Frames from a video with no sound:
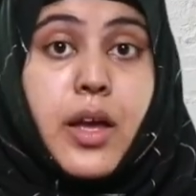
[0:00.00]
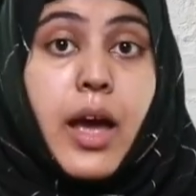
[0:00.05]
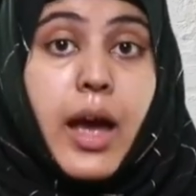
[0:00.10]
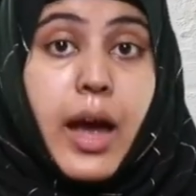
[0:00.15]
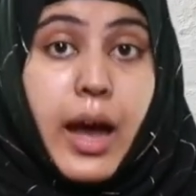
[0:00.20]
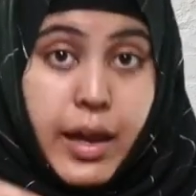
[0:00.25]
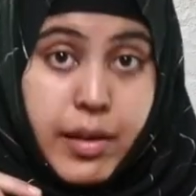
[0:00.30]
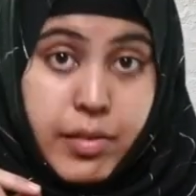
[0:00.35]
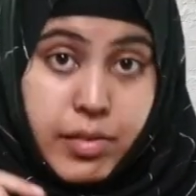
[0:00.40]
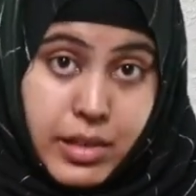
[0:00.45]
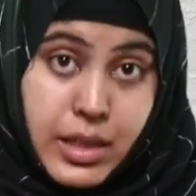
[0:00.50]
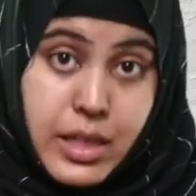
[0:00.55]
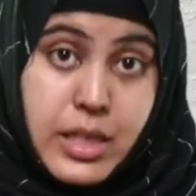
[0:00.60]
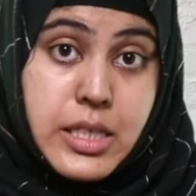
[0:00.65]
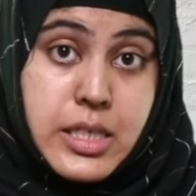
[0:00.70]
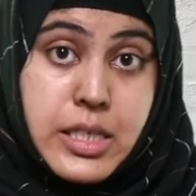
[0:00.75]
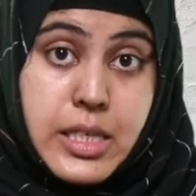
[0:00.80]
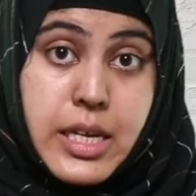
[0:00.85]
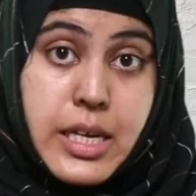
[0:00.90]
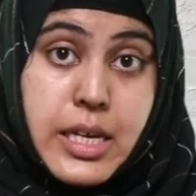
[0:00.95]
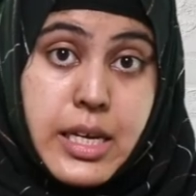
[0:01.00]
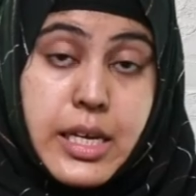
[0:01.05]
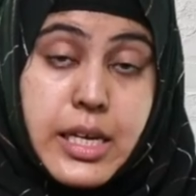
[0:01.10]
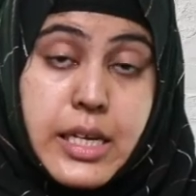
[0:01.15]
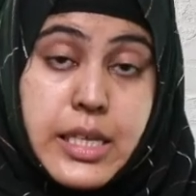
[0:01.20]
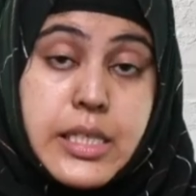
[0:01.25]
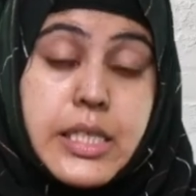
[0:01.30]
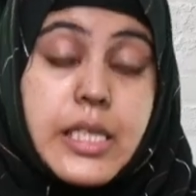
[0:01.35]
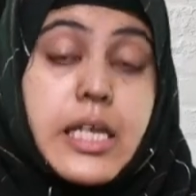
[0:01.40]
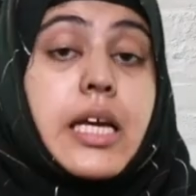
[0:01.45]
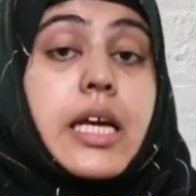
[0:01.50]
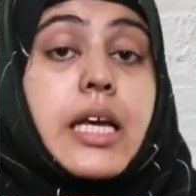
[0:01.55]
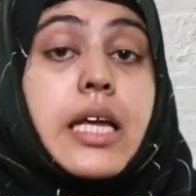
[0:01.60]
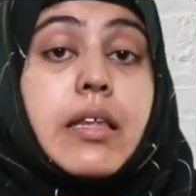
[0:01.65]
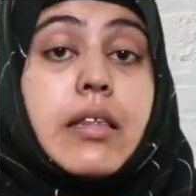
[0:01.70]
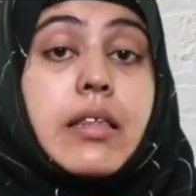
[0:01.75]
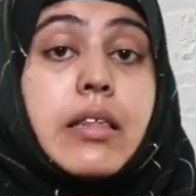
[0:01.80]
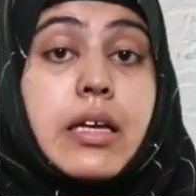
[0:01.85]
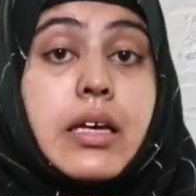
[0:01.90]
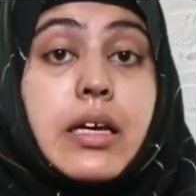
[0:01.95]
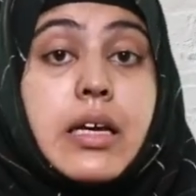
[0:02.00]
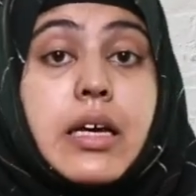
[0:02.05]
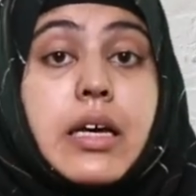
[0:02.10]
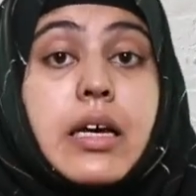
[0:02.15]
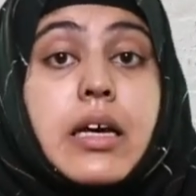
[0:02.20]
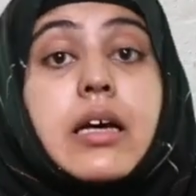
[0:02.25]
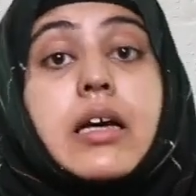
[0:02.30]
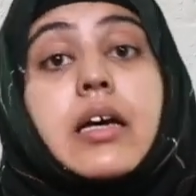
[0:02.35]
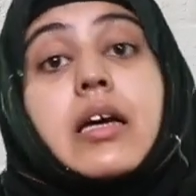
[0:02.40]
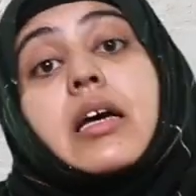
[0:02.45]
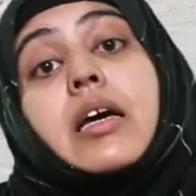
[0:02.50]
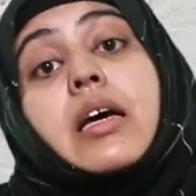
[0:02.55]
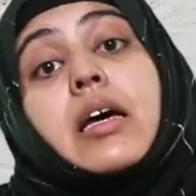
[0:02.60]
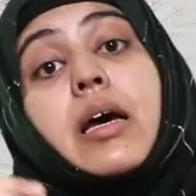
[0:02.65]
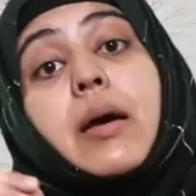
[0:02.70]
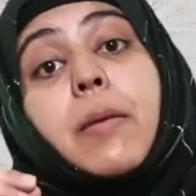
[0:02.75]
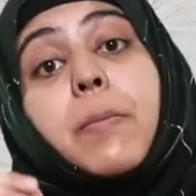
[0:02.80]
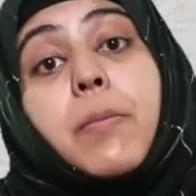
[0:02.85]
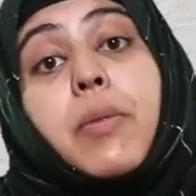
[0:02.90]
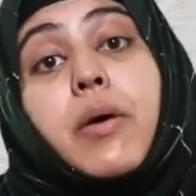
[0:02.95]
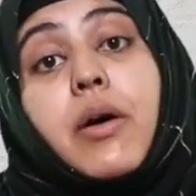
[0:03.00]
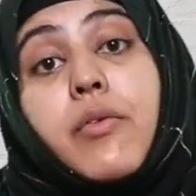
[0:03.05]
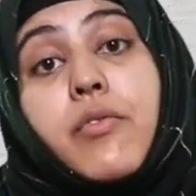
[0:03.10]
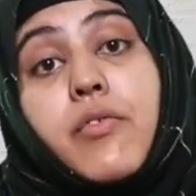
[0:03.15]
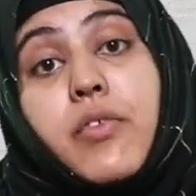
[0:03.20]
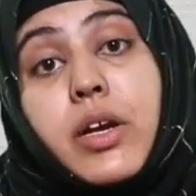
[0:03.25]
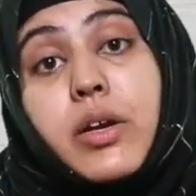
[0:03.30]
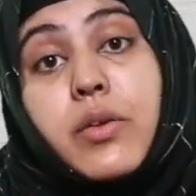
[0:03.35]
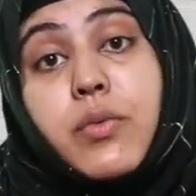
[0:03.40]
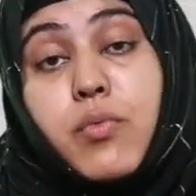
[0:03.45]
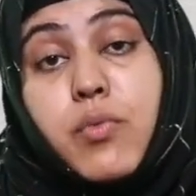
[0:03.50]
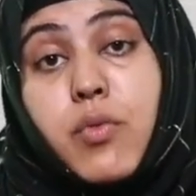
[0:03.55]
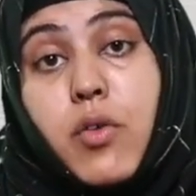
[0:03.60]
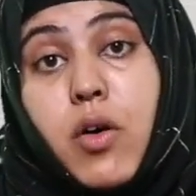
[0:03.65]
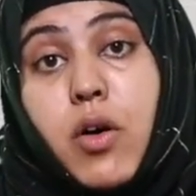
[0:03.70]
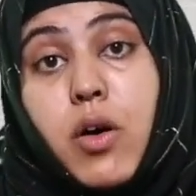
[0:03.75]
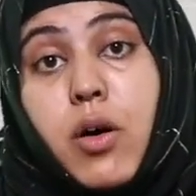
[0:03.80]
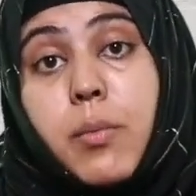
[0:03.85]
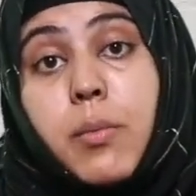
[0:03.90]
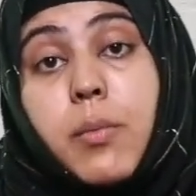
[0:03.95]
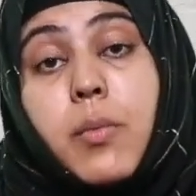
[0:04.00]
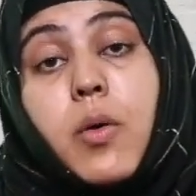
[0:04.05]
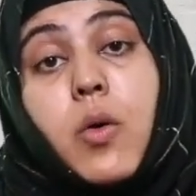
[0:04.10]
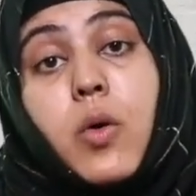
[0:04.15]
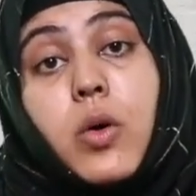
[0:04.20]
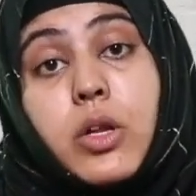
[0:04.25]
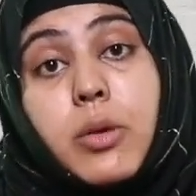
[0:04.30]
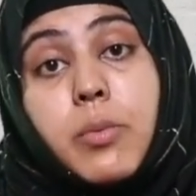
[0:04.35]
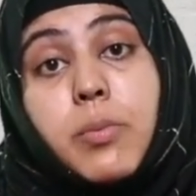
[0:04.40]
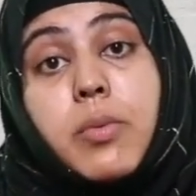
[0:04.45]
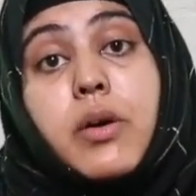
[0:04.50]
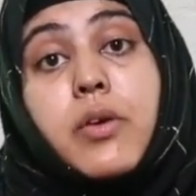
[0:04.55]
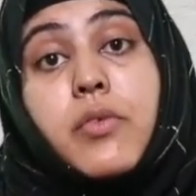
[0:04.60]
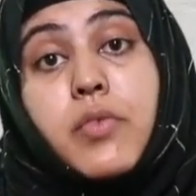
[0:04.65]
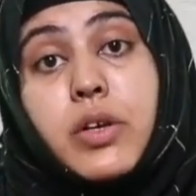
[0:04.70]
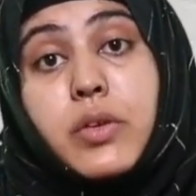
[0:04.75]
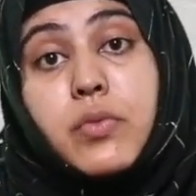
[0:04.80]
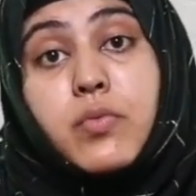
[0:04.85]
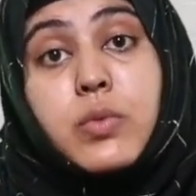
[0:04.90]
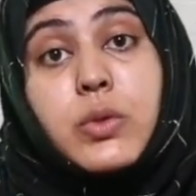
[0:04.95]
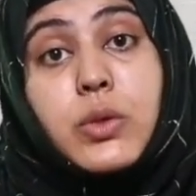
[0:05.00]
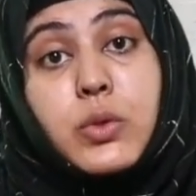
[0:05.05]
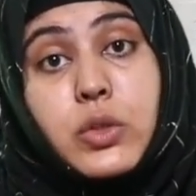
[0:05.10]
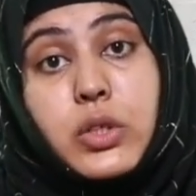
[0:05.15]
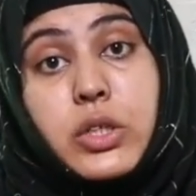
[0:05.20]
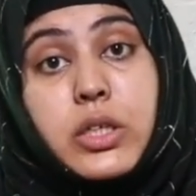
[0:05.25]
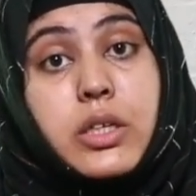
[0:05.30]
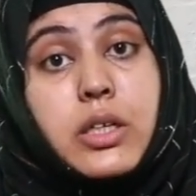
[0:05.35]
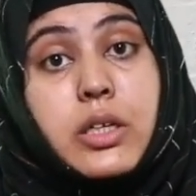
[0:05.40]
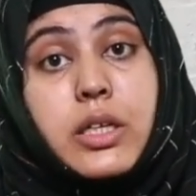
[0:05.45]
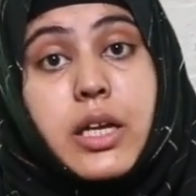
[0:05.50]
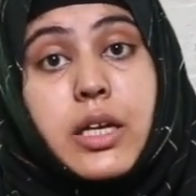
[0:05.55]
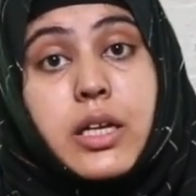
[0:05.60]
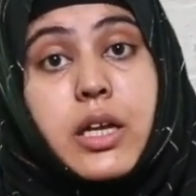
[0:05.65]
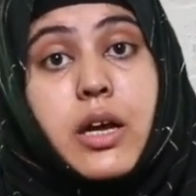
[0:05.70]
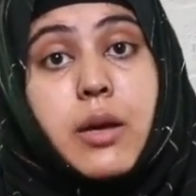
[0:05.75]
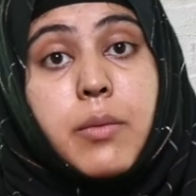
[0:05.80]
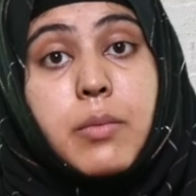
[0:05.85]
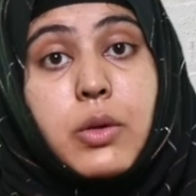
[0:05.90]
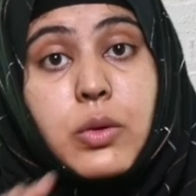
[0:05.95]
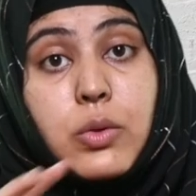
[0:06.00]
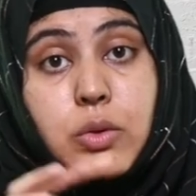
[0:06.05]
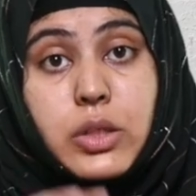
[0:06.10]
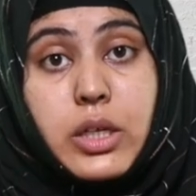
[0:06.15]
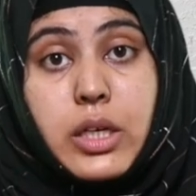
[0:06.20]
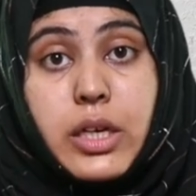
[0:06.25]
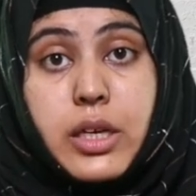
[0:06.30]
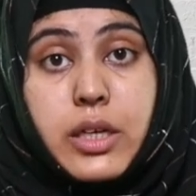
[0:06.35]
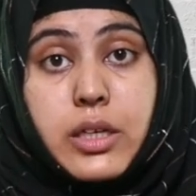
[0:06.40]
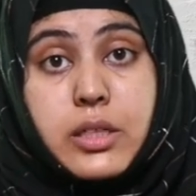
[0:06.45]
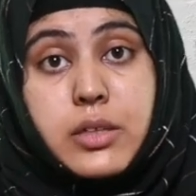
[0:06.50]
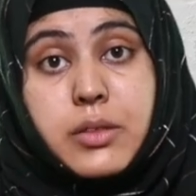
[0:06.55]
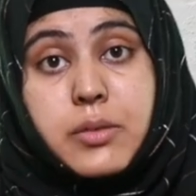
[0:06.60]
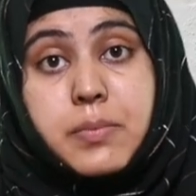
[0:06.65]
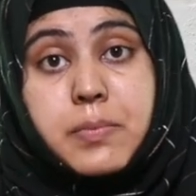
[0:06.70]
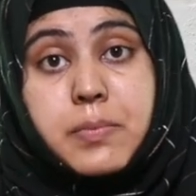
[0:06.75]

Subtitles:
And this is the perfect form or the perfect future that I am using it.